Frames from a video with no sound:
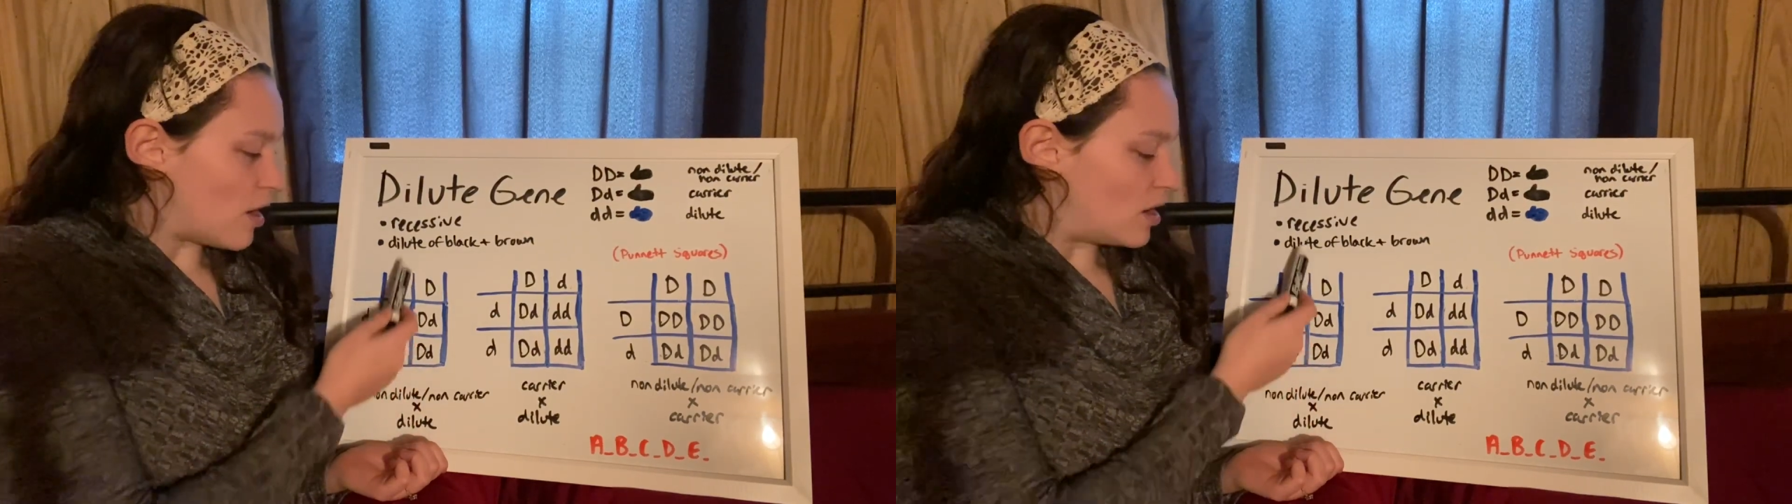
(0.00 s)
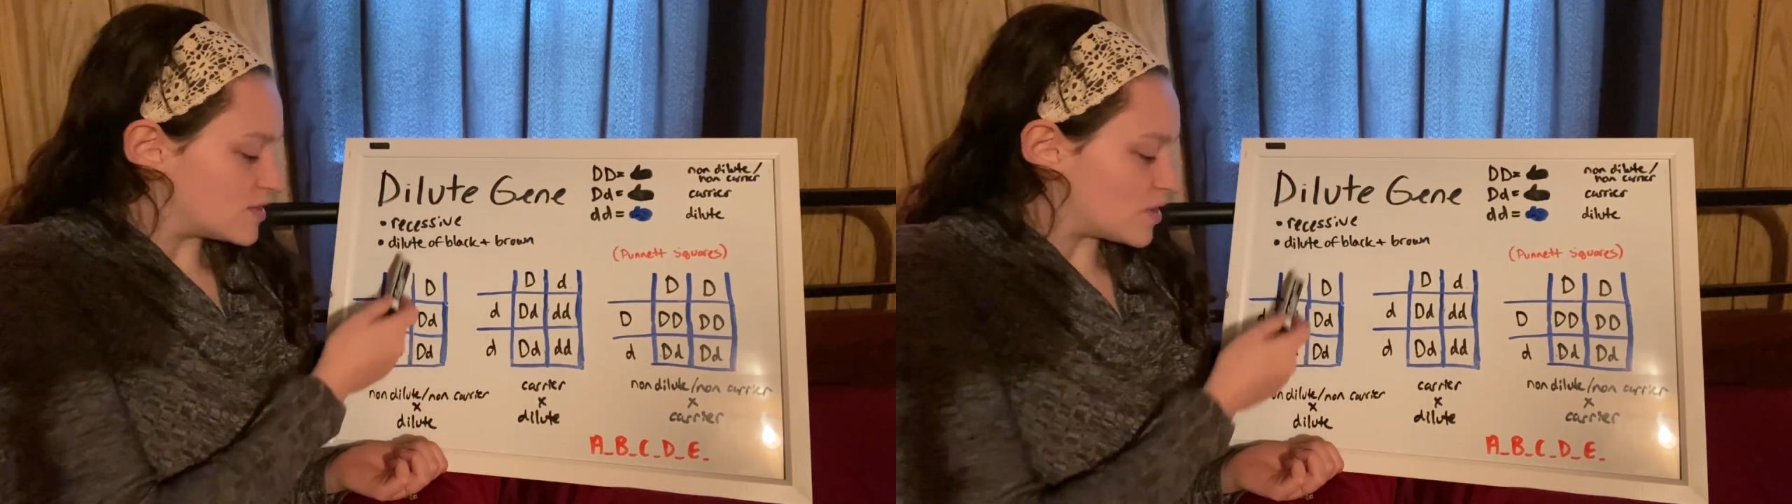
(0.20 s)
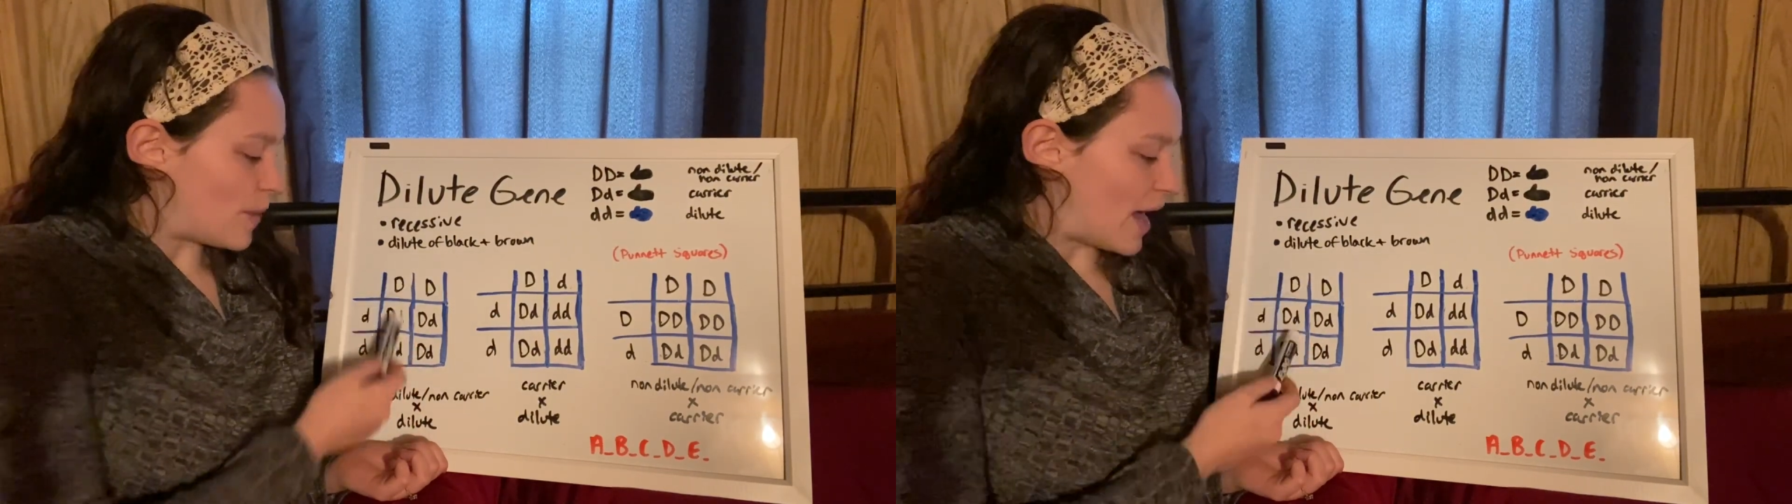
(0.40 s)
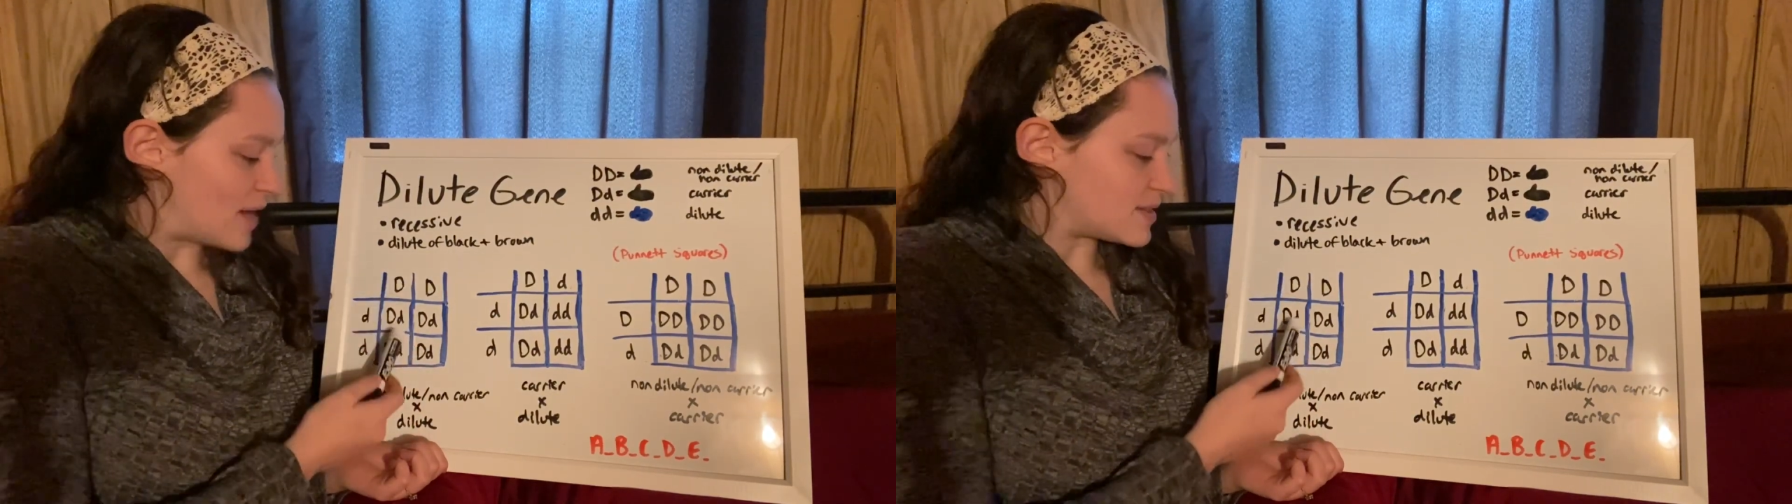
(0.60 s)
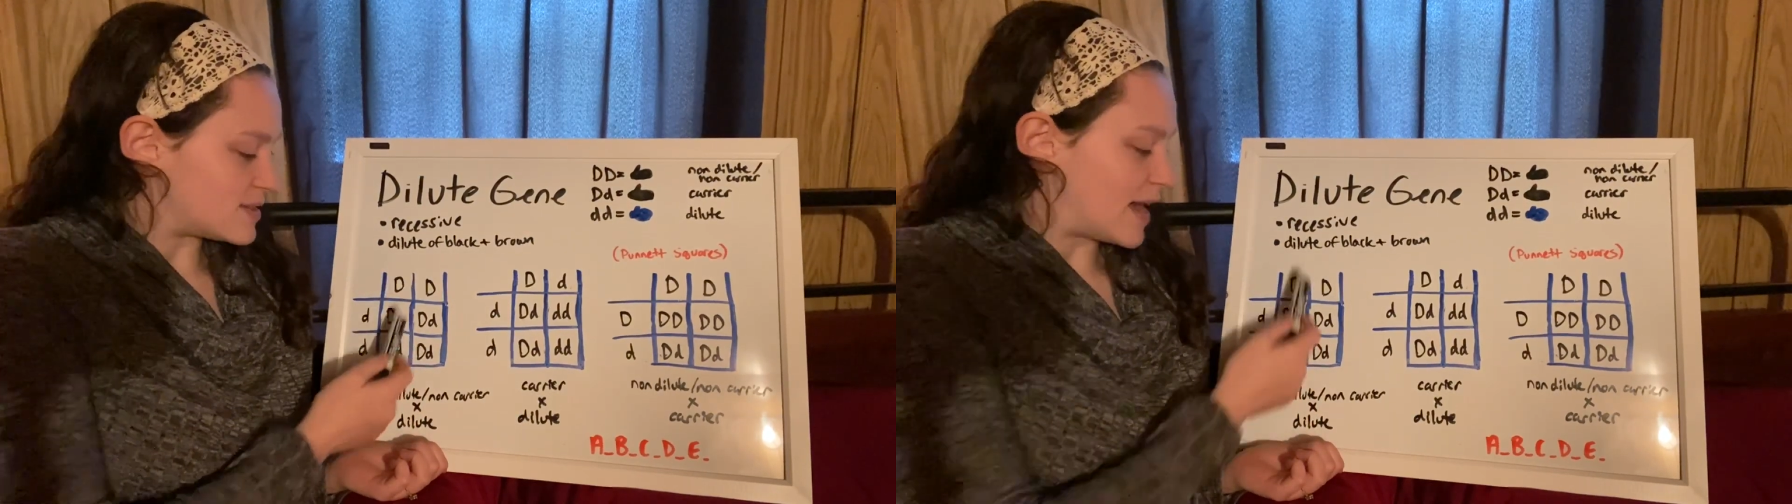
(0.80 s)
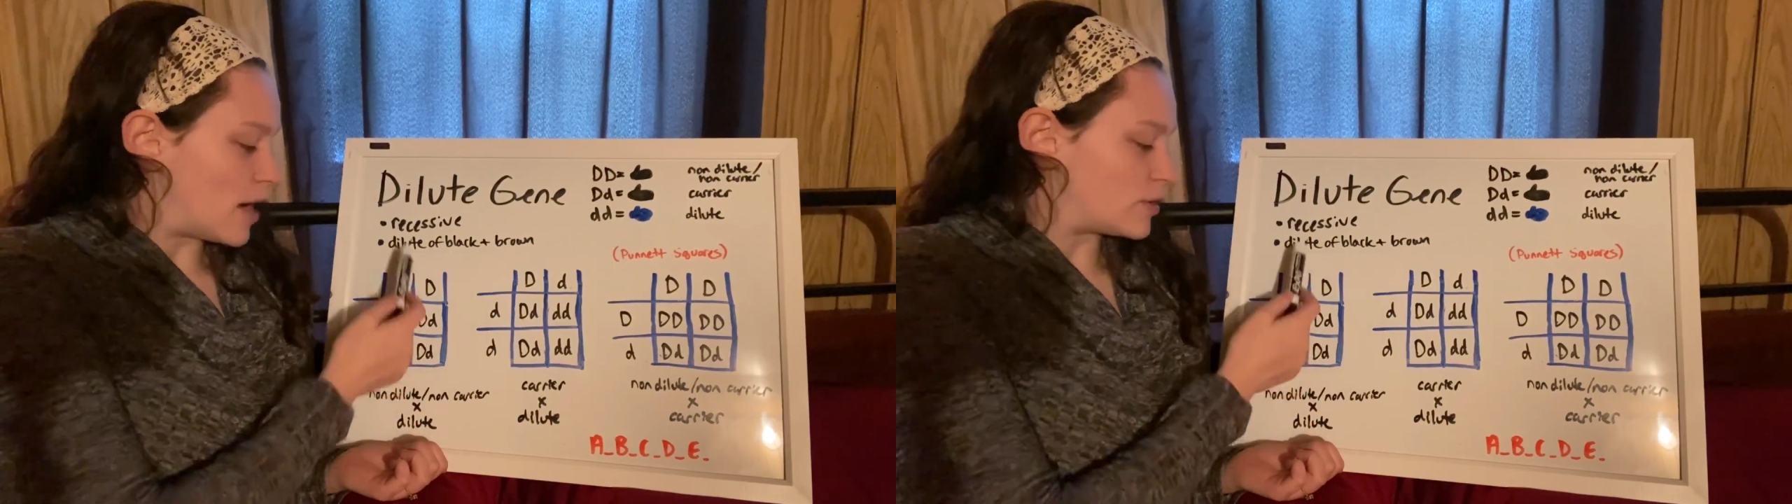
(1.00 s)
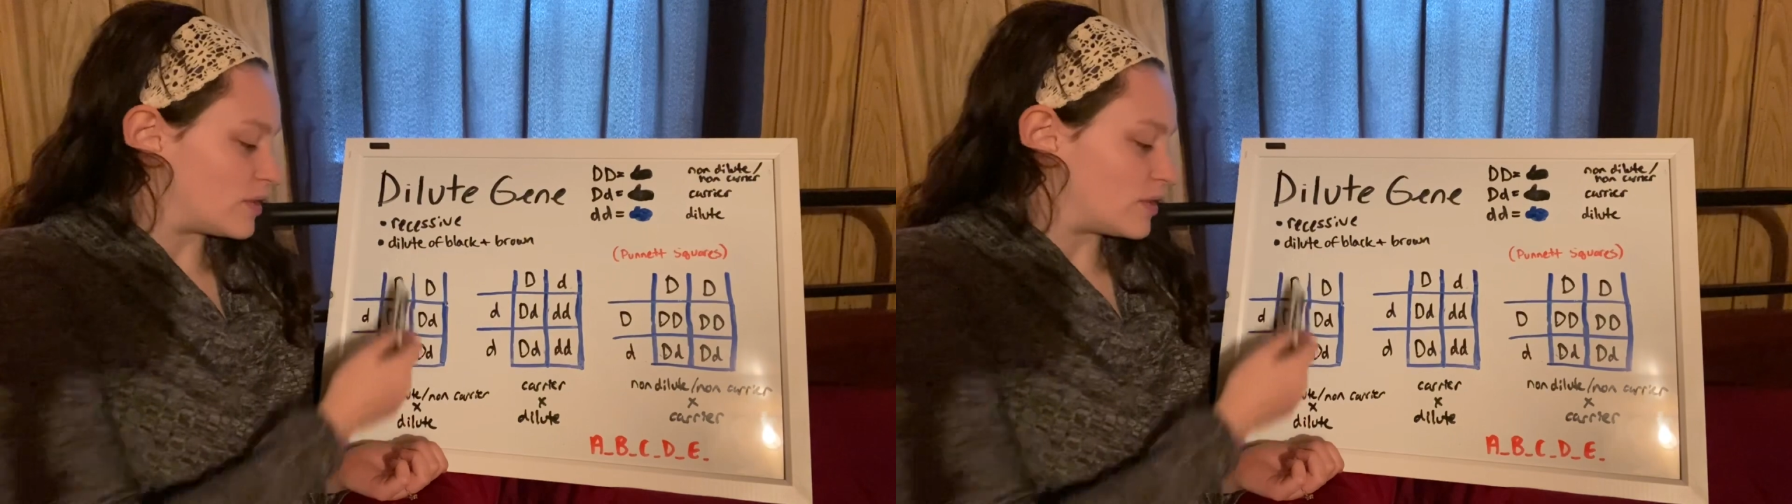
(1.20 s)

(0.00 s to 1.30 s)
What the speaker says: also passes down